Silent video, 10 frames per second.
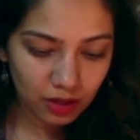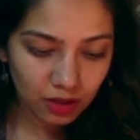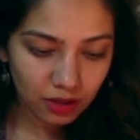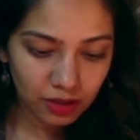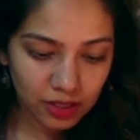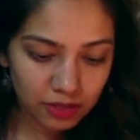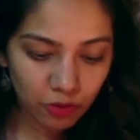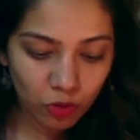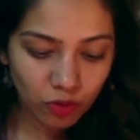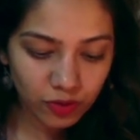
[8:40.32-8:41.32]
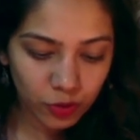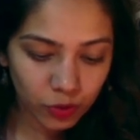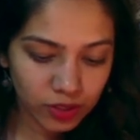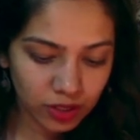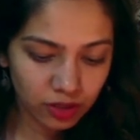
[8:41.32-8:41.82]
this Four of
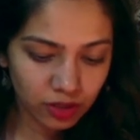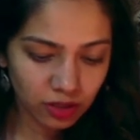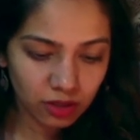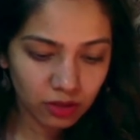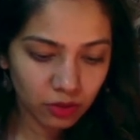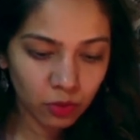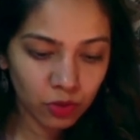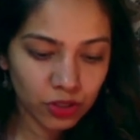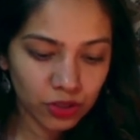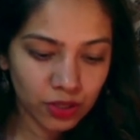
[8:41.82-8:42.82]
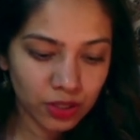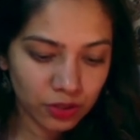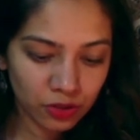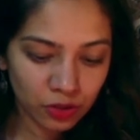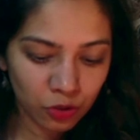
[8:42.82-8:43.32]
Swords here. What you need to
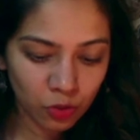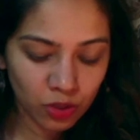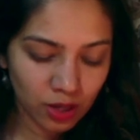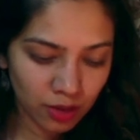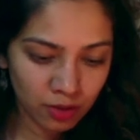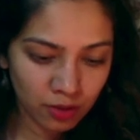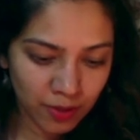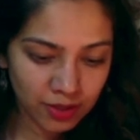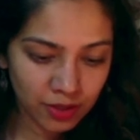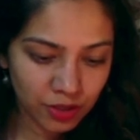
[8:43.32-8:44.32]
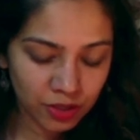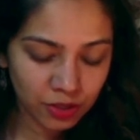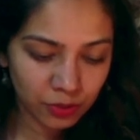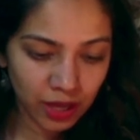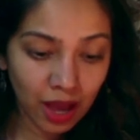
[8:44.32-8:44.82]
know, what other messages do
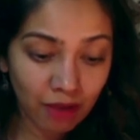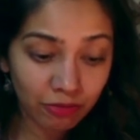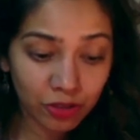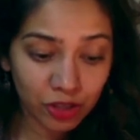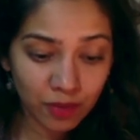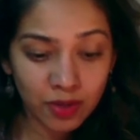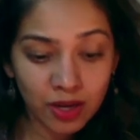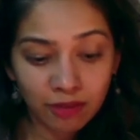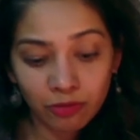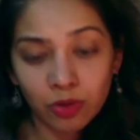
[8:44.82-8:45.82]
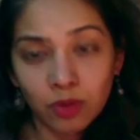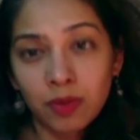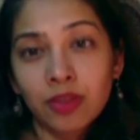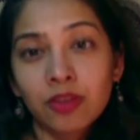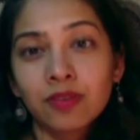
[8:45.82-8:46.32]
we have for Gemini for the
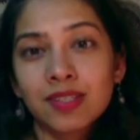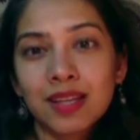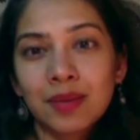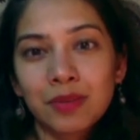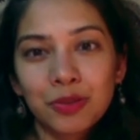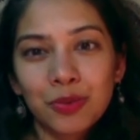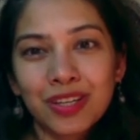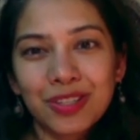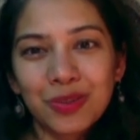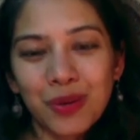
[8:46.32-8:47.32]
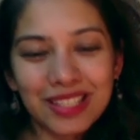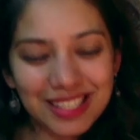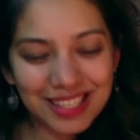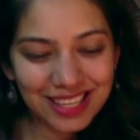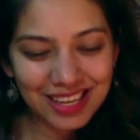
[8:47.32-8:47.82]
month of December
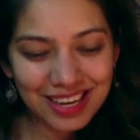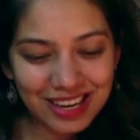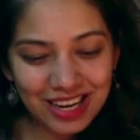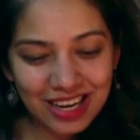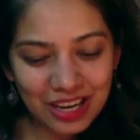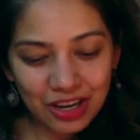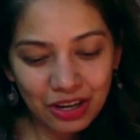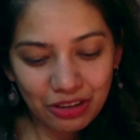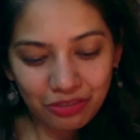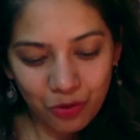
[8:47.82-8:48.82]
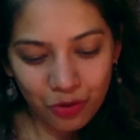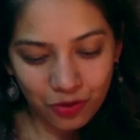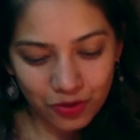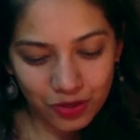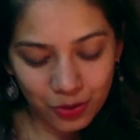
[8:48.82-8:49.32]
2020? Four of
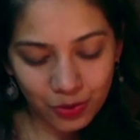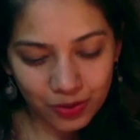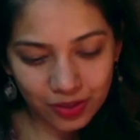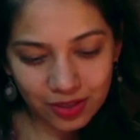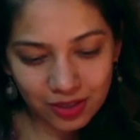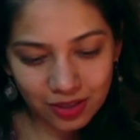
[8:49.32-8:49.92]
Swords.